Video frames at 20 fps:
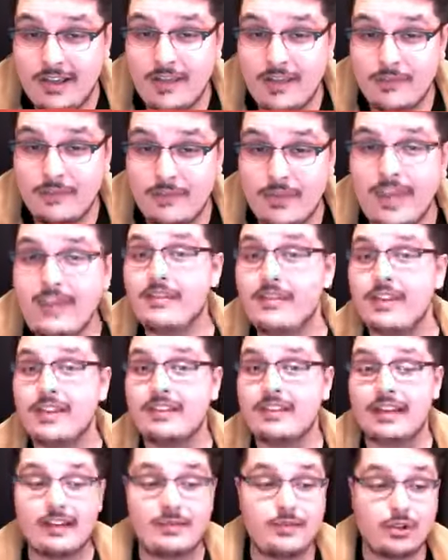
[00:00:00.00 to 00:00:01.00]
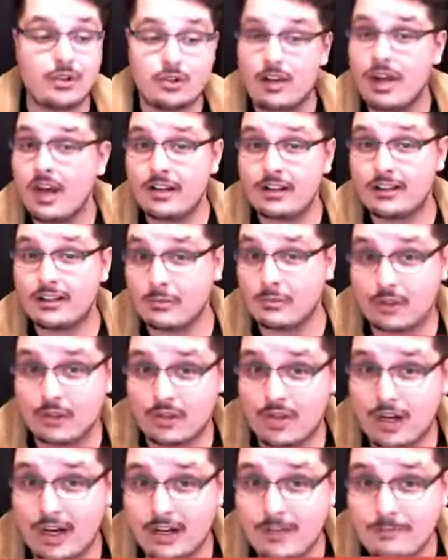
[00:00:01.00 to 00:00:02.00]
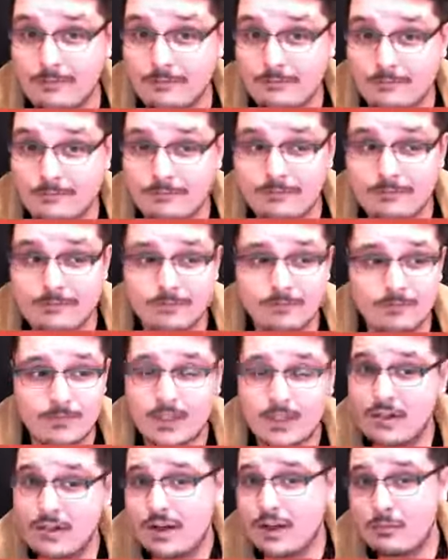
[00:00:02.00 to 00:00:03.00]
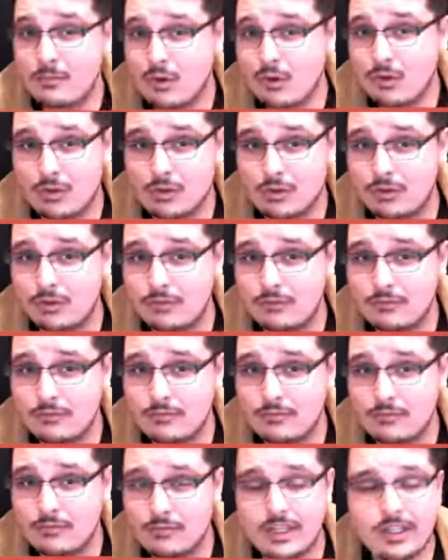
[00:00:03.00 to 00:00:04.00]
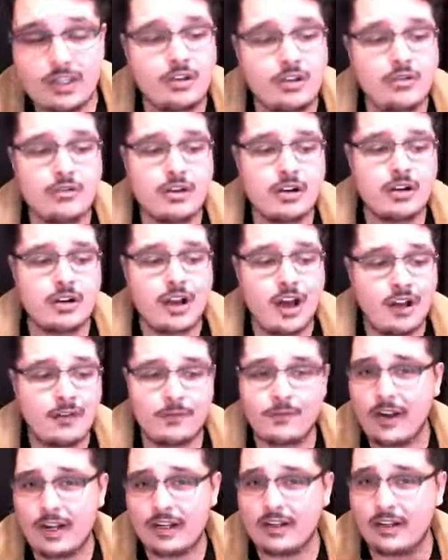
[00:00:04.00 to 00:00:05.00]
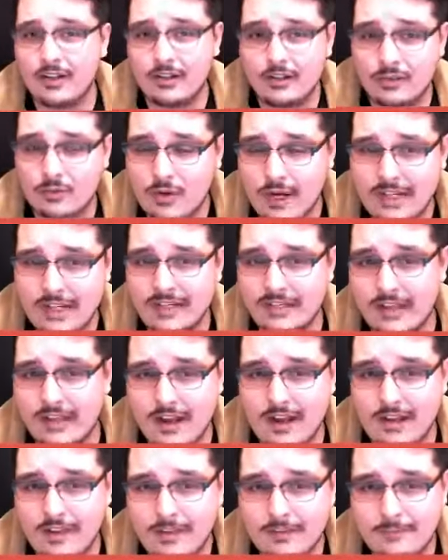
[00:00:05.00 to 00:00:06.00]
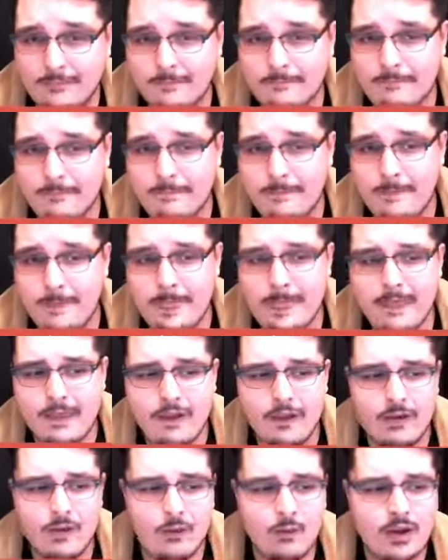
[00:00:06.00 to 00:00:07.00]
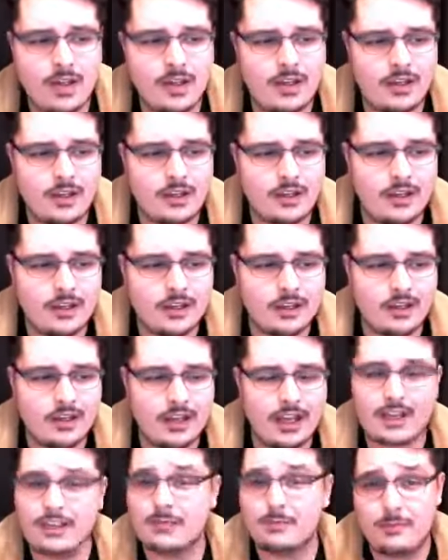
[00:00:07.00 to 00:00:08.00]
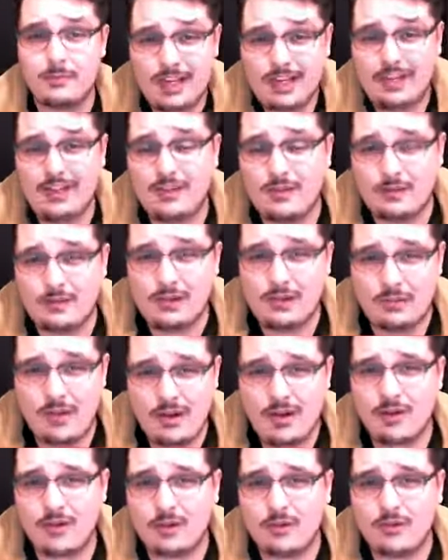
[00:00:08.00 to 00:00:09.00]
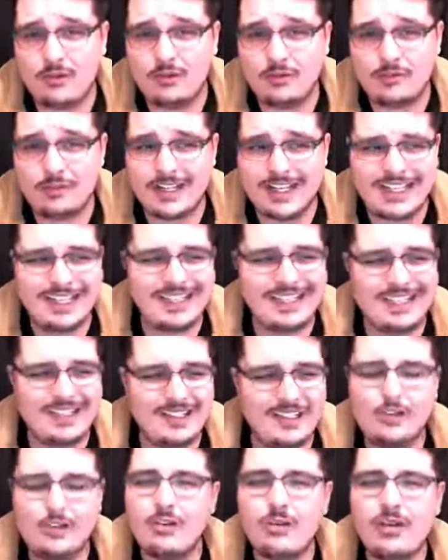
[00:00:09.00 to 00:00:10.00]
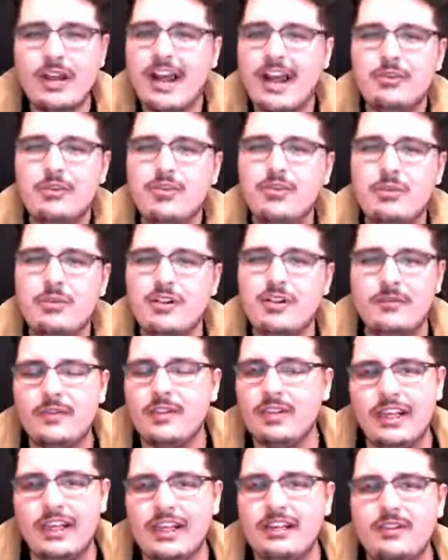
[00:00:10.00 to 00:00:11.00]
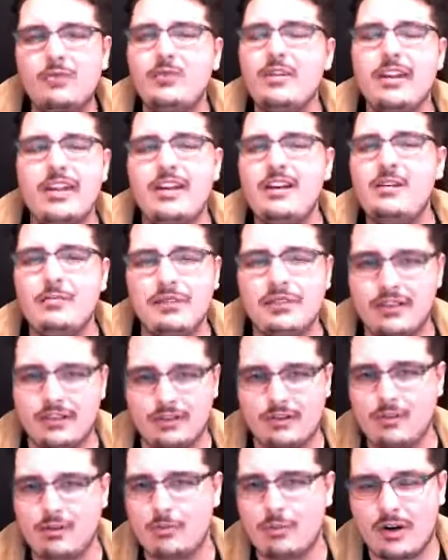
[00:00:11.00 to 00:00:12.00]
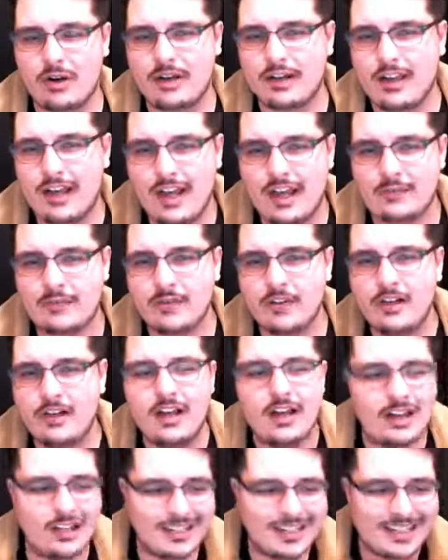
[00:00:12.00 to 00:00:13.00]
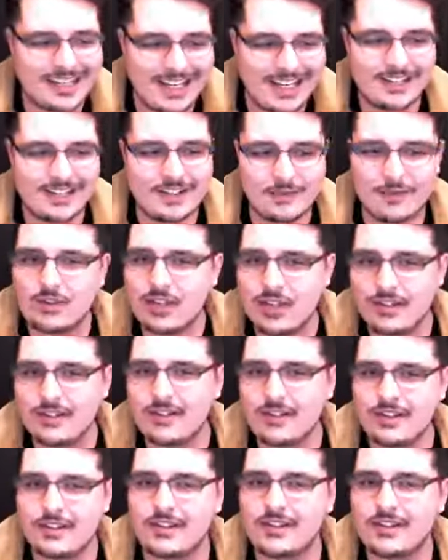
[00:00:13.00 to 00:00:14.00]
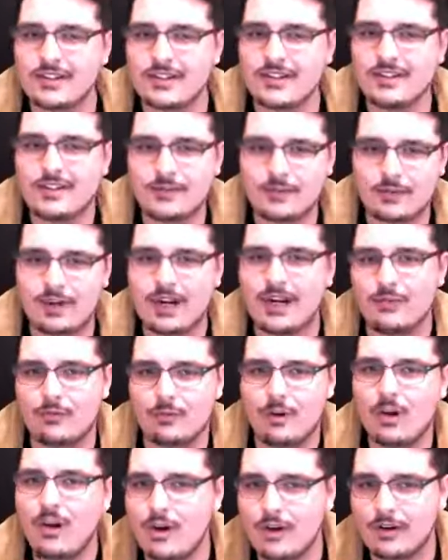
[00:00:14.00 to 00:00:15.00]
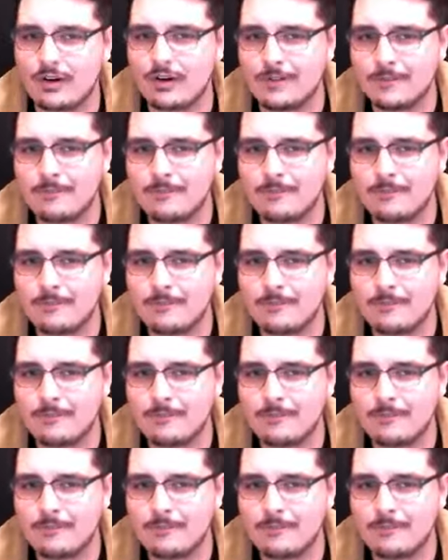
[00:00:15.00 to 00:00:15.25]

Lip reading: They think that if you're not a Democrat, then you're not moral. Then you are not fighting on the right side. When, as many of you know, you don't have to be affiliated with any political party to have a sense of justice, a sense of right and wrong.